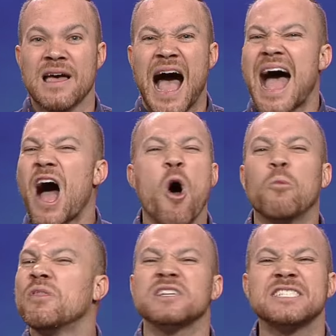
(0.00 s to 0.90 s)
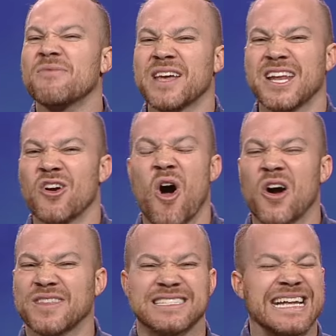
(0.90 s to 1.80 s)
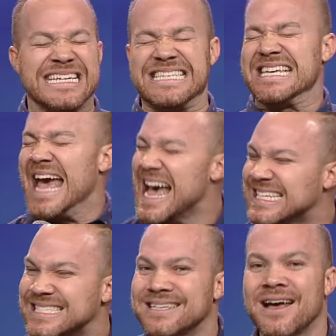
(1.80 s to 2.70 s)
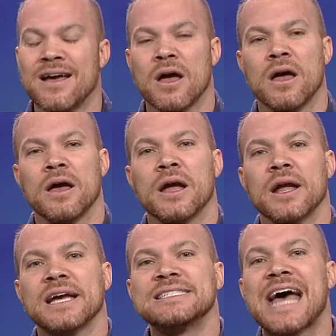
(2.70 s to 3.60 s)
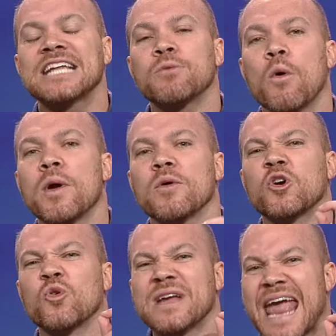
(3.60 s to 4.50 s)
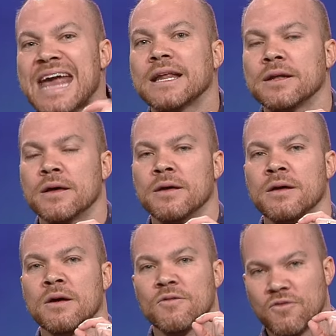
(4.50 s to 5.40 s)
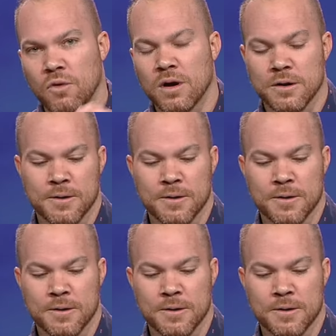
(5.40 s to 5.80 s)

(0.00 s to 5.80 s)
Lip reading: I hope there's something in your heart that's like, yes, because that's what we were created for.